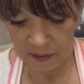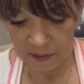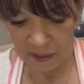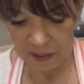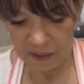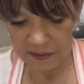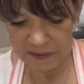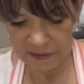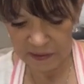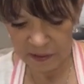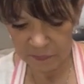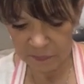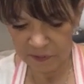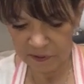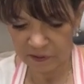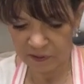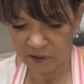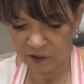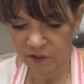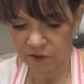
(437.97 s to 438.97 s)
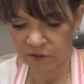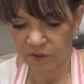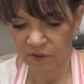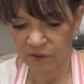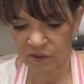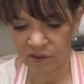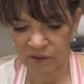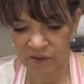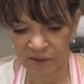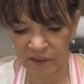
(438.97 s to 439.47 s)
I typically turn
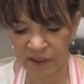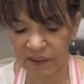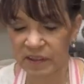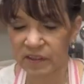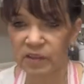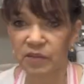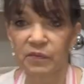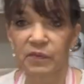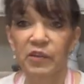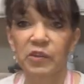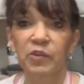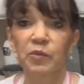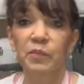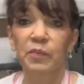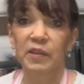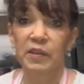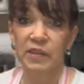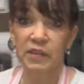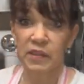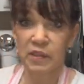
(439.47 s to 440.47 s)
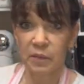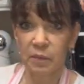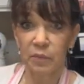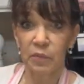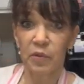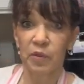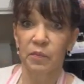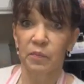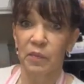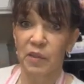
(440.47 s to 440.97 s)
on our gas fireplace and
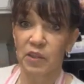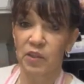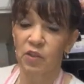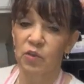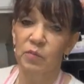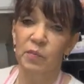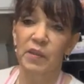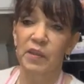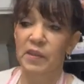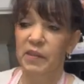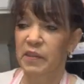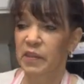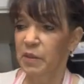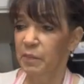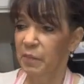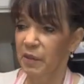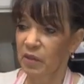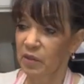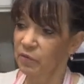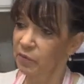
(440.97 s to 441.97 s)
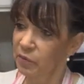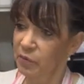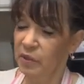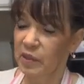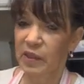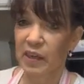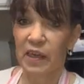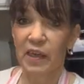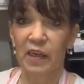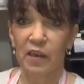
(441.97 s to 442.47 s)
put my dough buckets about
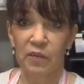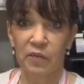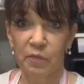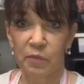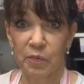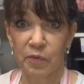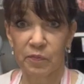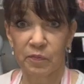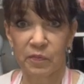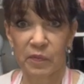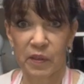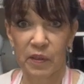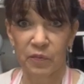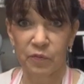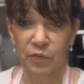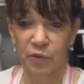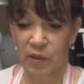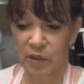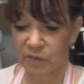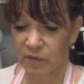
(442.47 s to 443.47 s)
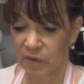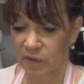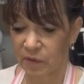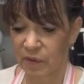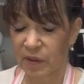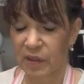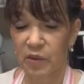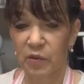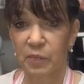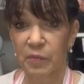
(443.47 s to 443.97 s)
1.5 feet in front of the
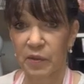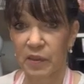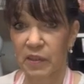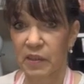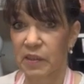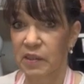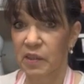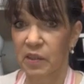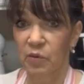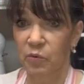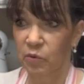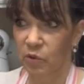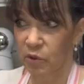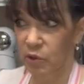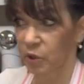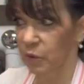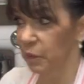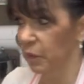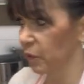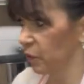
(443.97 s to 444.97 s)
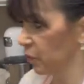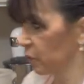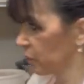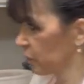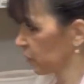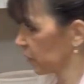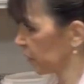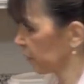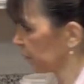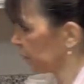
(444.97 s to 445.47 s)
fireplace, and it works
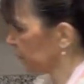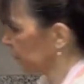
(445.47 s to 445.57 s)
beautifully.